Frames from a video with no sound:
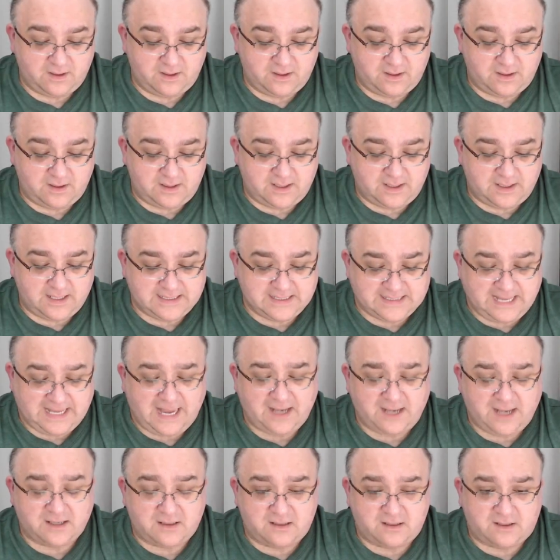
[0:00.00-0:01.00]
At
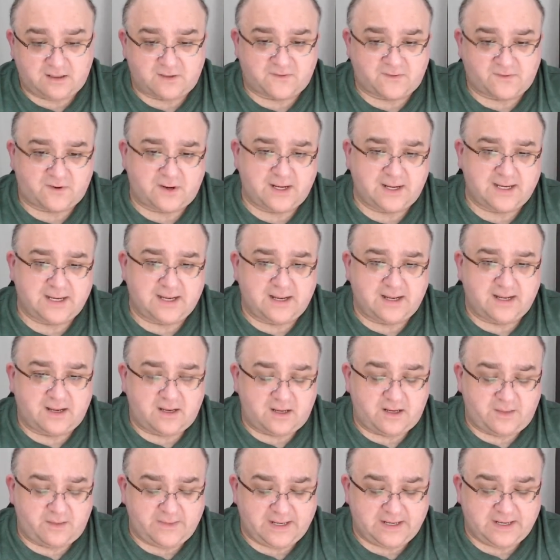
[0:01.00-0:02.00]
10 on Friday,
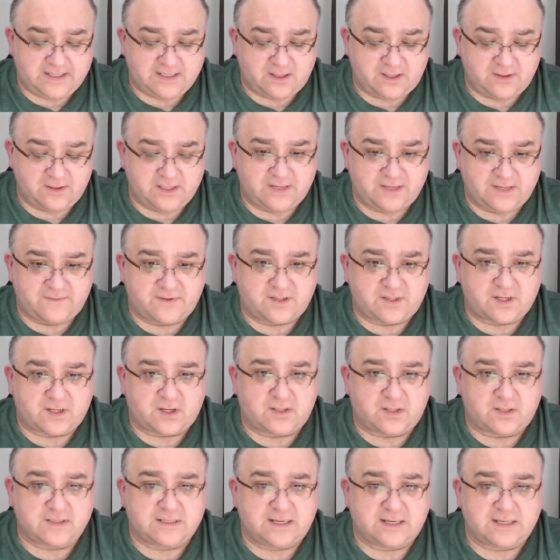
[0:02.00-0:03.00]
I met Tony for the
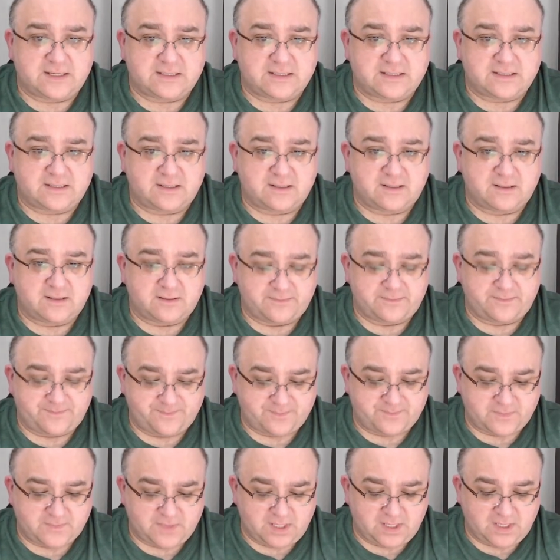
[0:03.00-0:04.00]
contest.
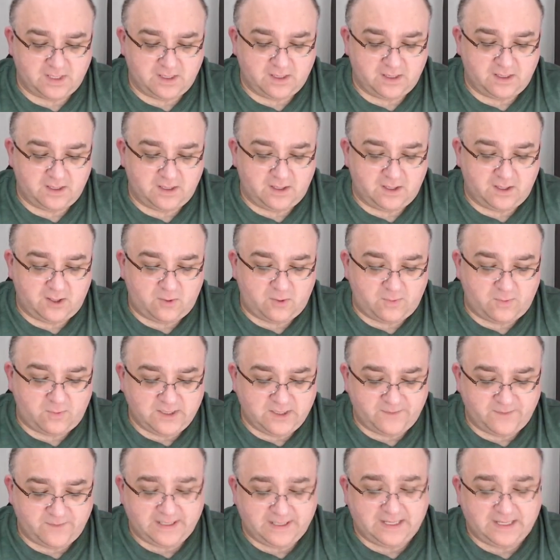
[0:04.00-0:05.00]
When you've
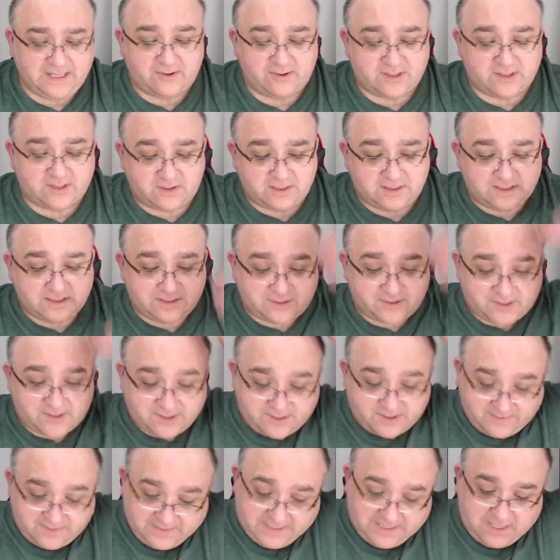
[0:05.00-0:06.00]
been here as long as
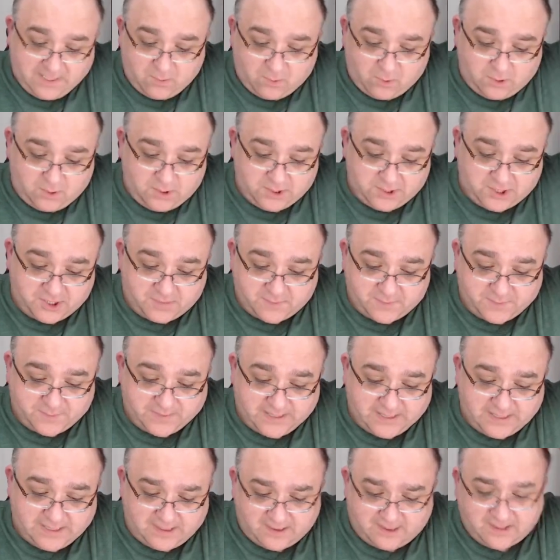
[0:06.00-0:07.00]
us, you know all the jobs by heart,